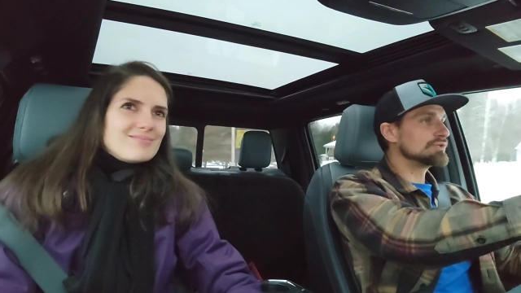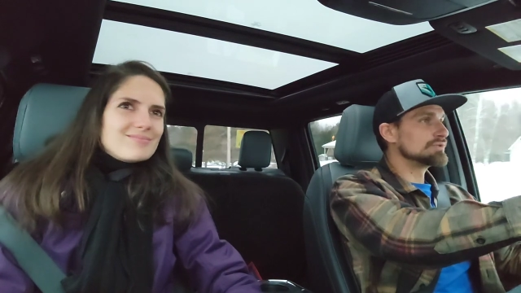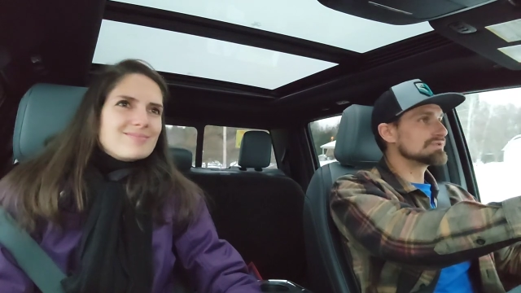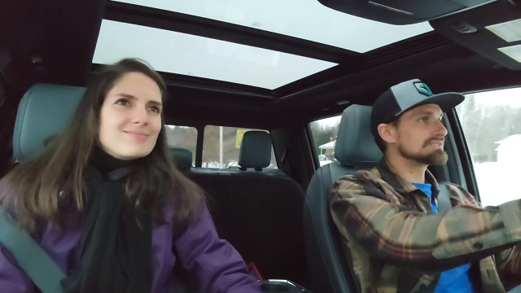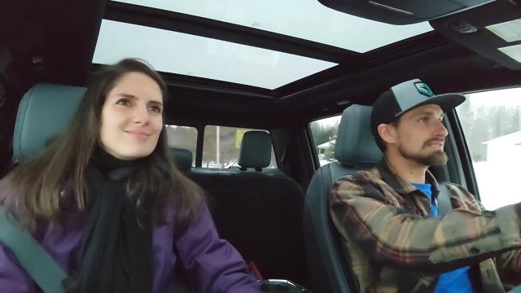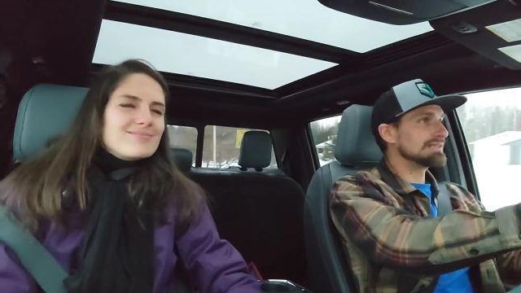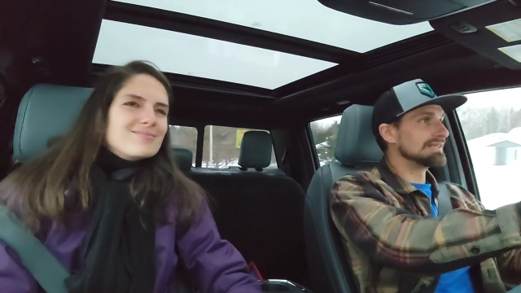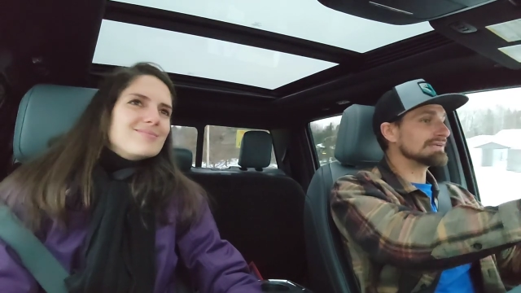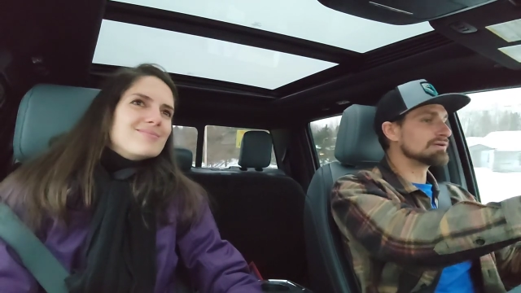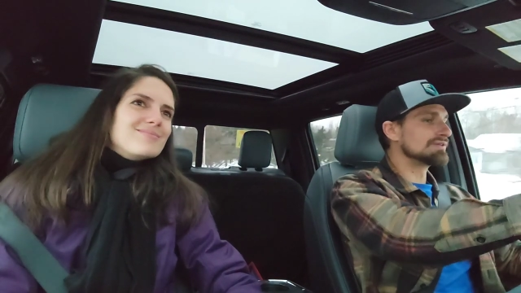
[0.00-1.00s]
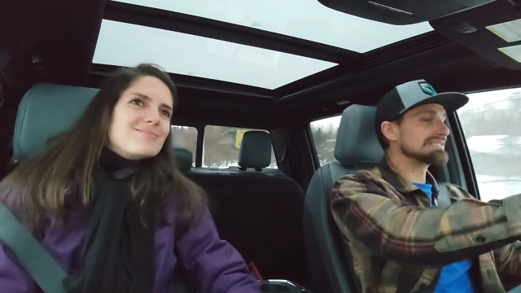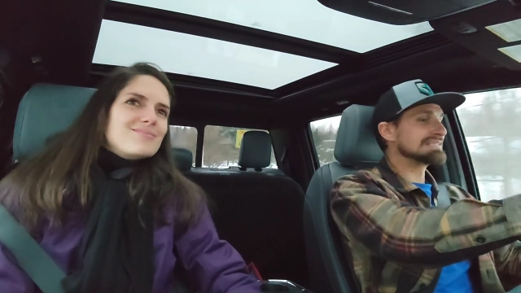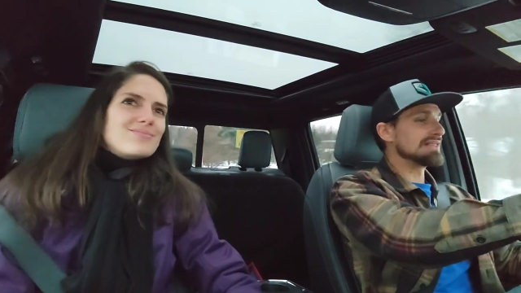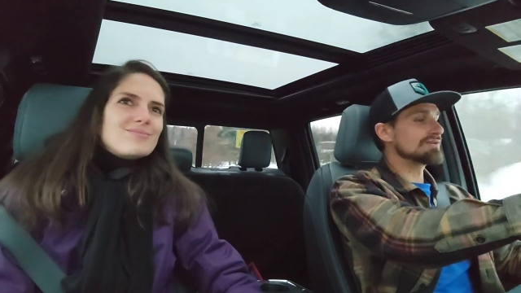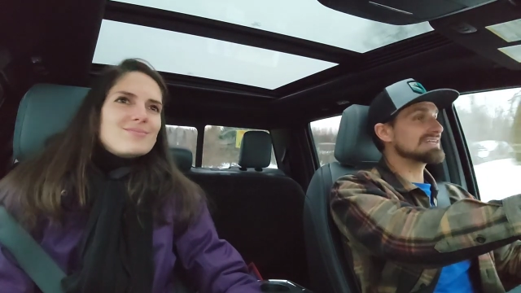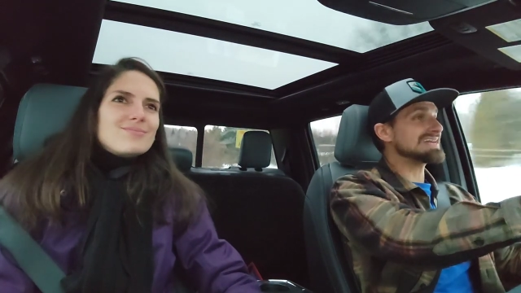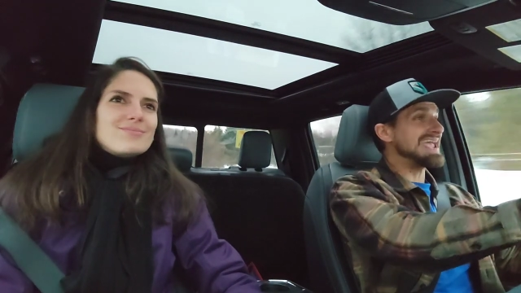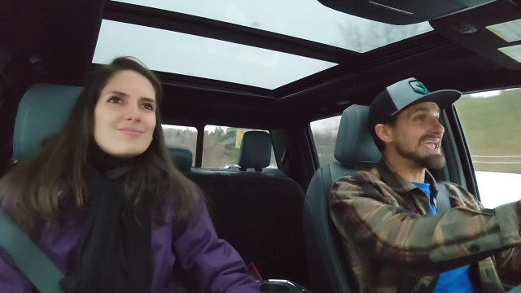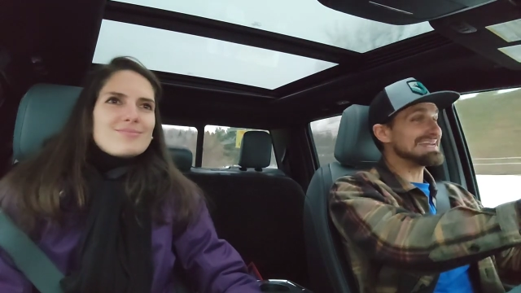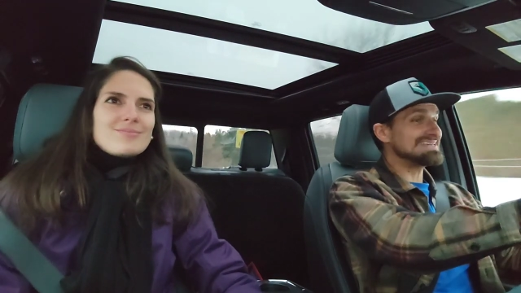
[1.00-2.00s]
Speaker 1: use let go of the accelerator
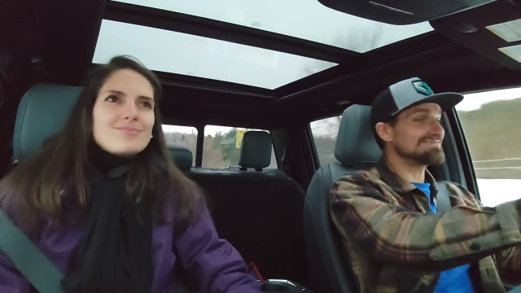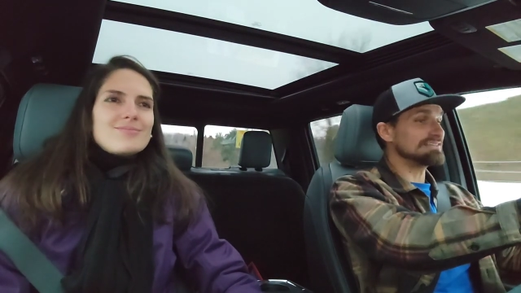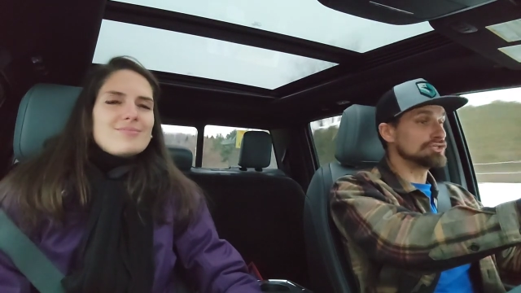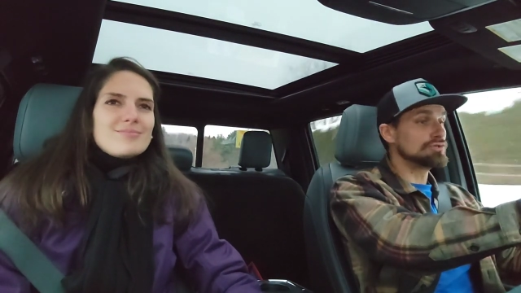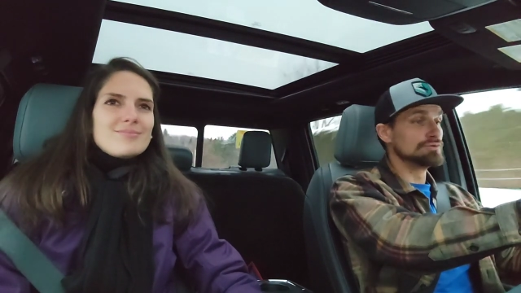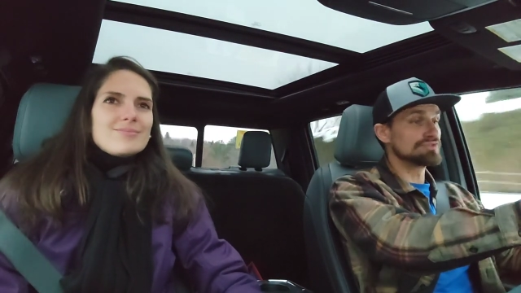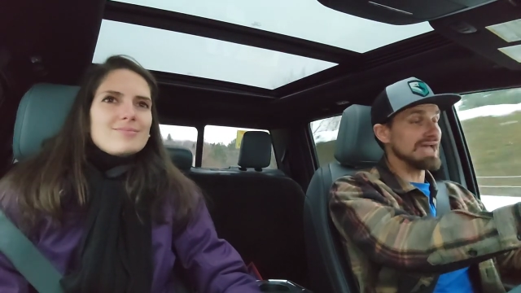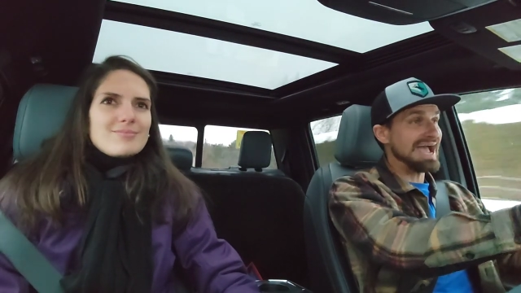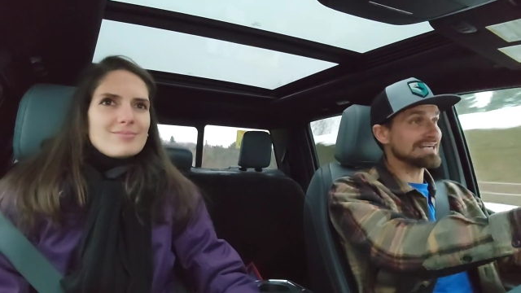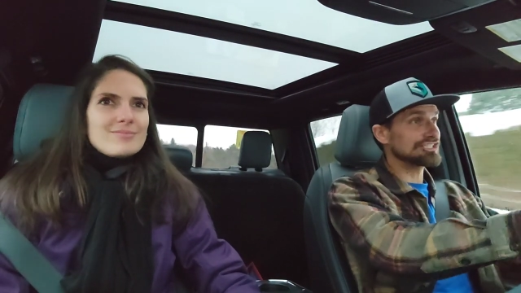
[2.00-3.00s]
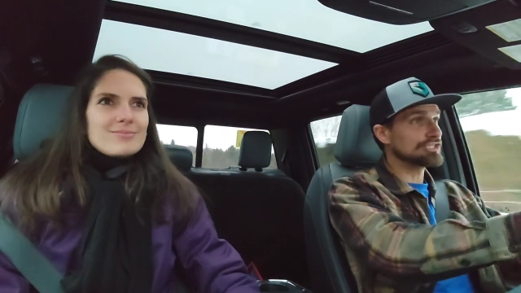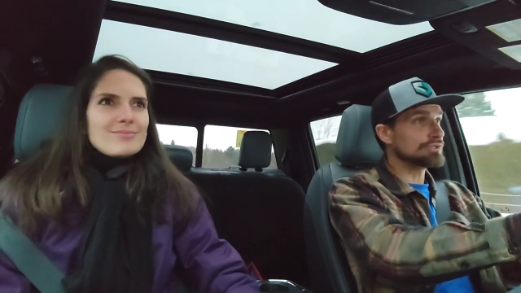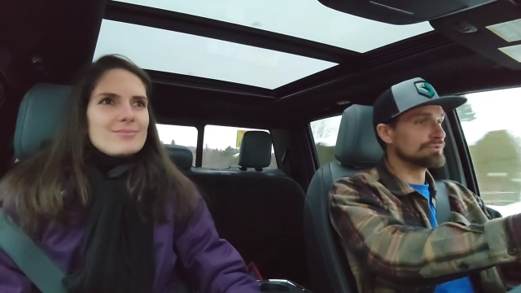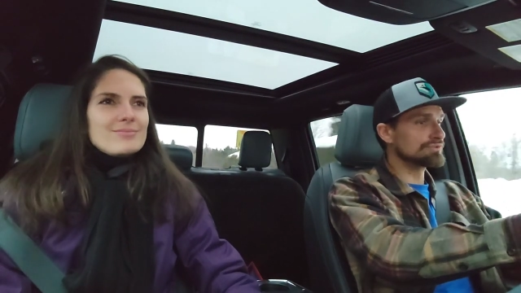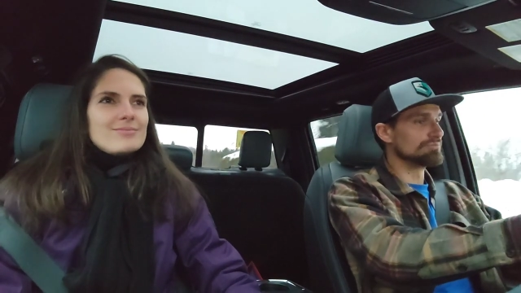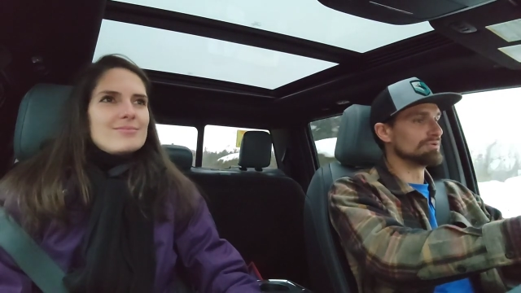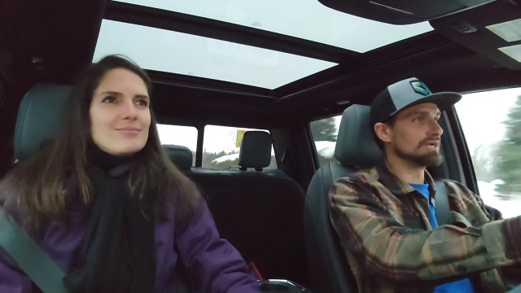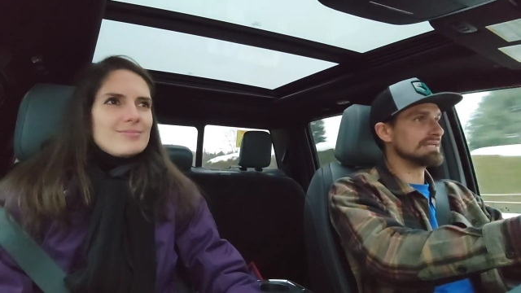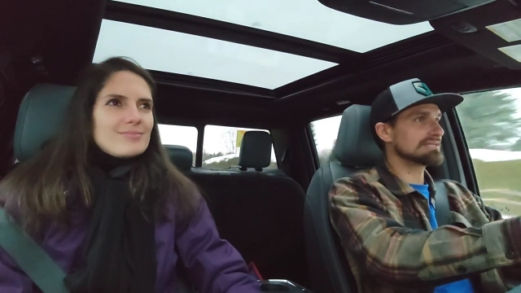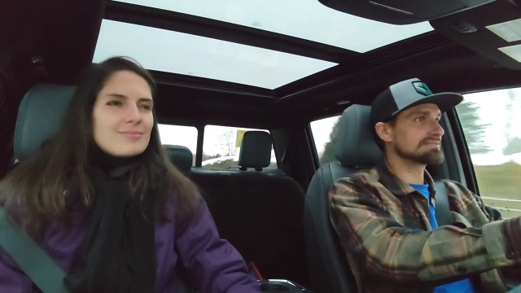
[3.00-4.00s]
and even use the actually use the
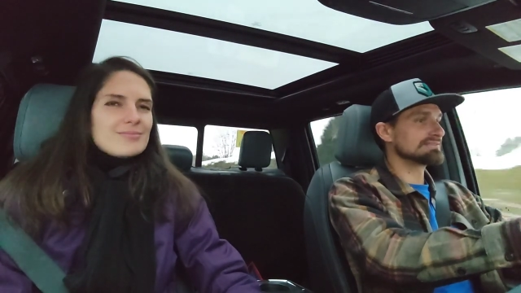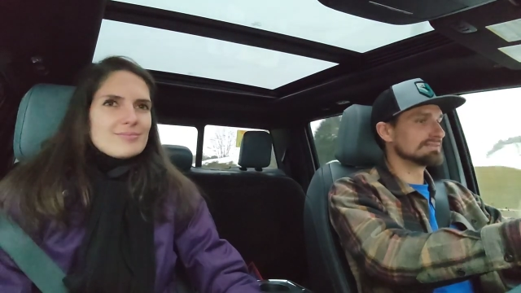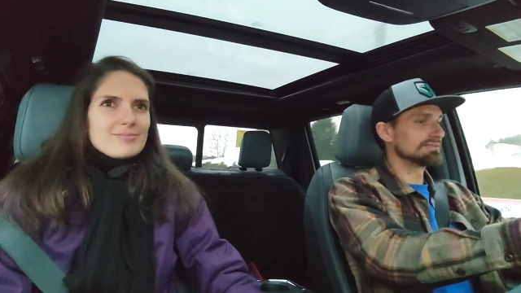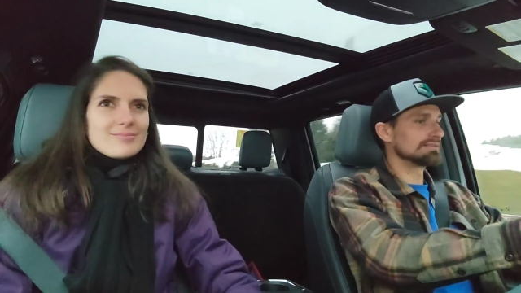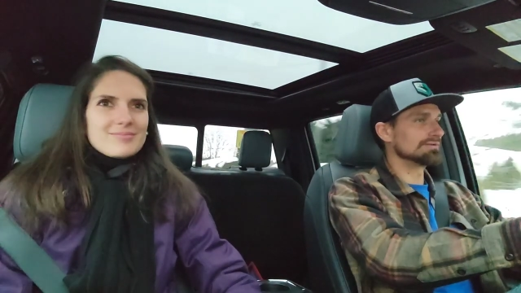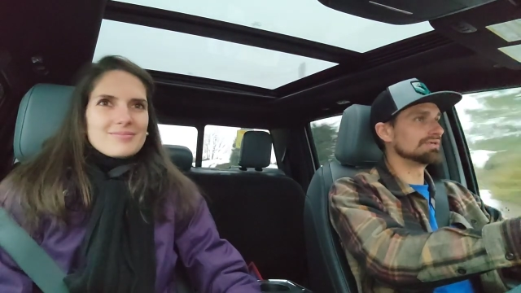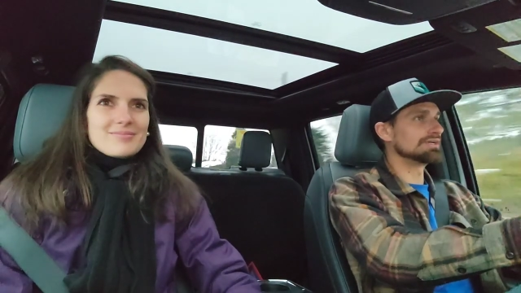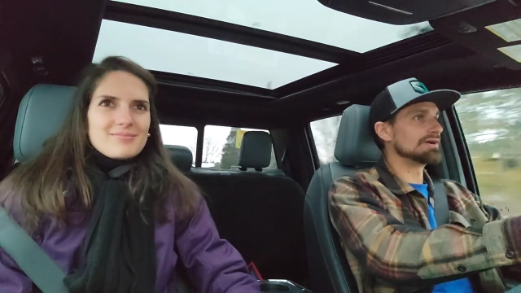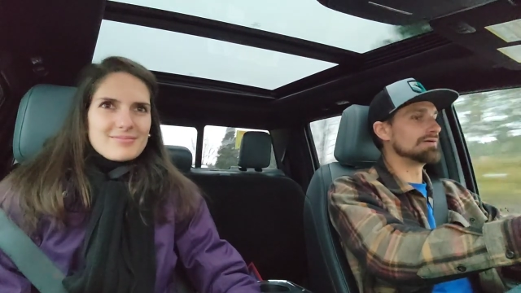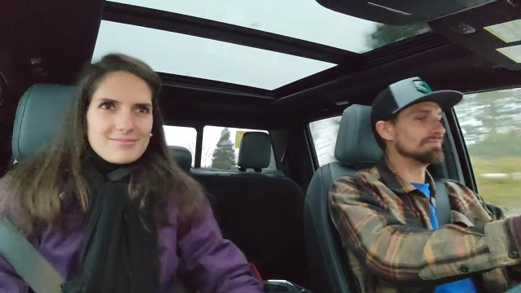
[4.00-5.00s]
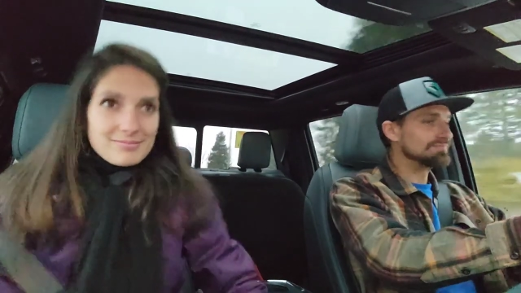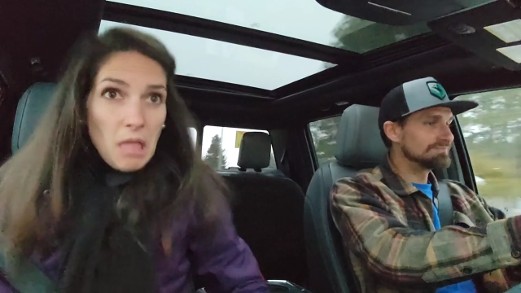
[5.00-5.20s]
brakes. Here we go.